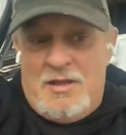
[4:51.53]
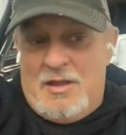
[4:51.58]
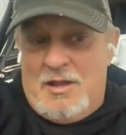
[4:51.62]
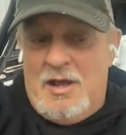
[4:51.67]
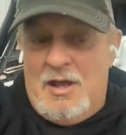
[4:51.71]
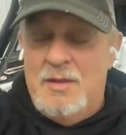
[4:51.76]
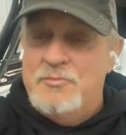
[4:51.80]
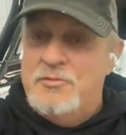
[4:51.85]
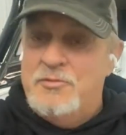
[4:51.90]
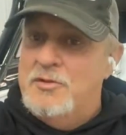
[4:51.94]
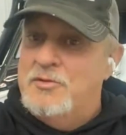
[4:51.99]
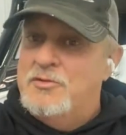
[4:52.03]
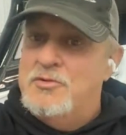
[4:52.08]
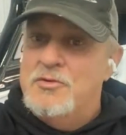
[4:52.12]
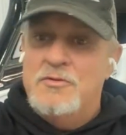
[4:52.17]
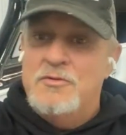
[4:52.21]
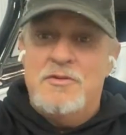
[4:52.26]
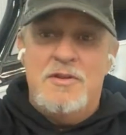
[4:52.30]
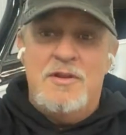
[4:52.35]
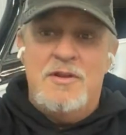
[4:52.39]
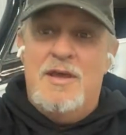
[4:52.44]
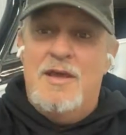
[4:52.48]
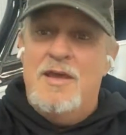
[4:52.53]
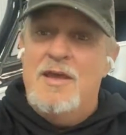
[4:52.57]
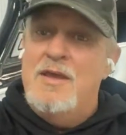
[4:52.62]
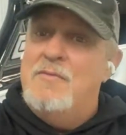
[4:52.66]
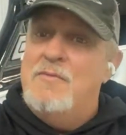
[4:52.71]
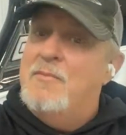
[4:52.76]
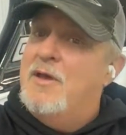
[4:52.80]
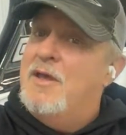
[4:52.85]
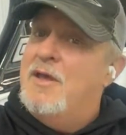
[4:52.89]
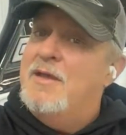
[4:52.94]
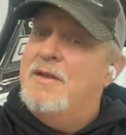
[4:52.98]
up until today,
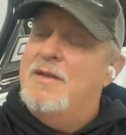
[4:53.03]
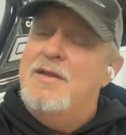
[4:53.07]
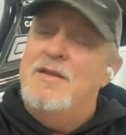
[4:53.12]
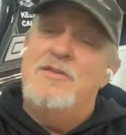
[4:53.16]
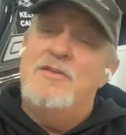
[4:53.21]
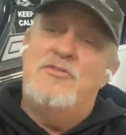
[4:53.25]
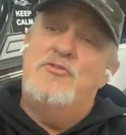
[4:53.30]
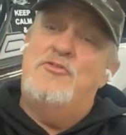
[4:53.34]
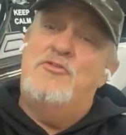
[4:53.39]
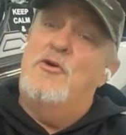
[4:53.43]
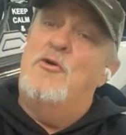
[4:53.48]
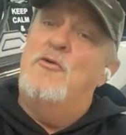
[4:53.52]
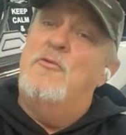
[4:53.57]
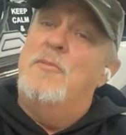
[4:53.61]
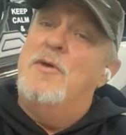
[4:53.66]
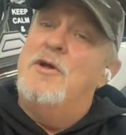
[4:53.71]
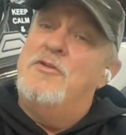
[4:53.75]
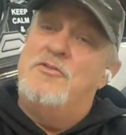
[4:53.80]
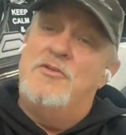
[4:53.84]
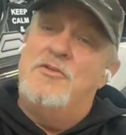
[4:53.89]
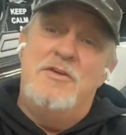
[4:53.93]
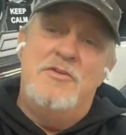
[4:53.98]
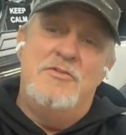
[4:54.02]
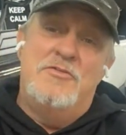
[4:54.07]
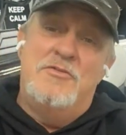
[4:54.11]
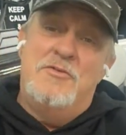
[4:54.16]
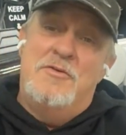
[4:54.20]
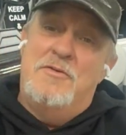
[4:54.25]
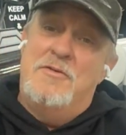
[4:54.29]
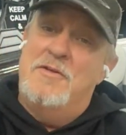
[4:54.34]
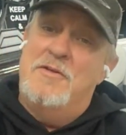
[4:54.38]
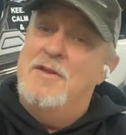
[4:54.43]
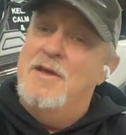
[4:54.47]
man, it's so much
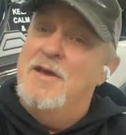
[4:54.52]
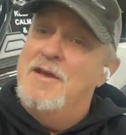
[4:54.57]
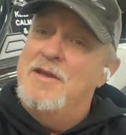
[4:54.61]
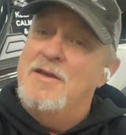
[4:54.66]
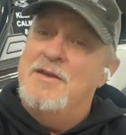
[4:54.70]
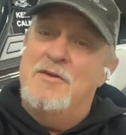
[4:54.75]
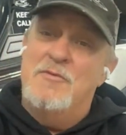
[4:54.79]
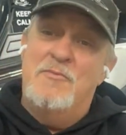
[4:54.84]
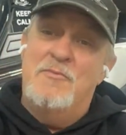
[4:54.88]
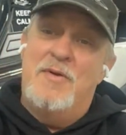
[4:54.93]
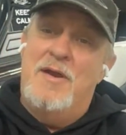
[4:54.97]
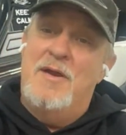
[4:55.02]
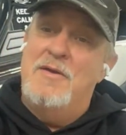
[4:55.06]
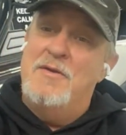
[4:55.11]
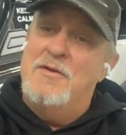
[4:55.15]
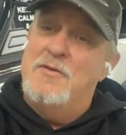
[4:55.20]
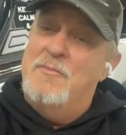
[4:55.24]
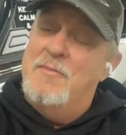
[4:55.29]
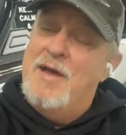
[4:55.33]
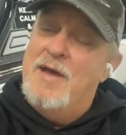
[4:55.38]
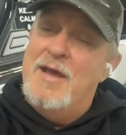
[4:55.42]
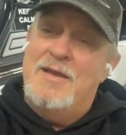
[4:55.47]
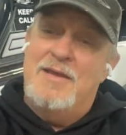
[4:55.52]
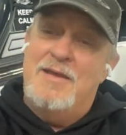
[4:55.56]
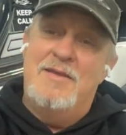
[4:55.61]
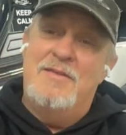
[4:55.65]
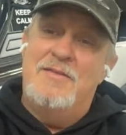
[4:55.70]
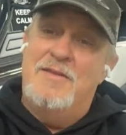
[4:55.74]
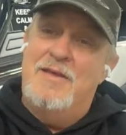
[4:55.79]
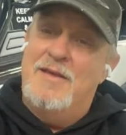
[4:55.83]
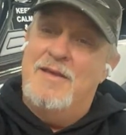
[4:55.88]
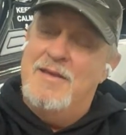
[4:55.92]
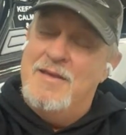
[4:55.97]
easier today compared to back
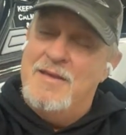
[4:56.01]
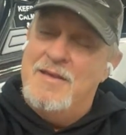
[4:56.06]
in the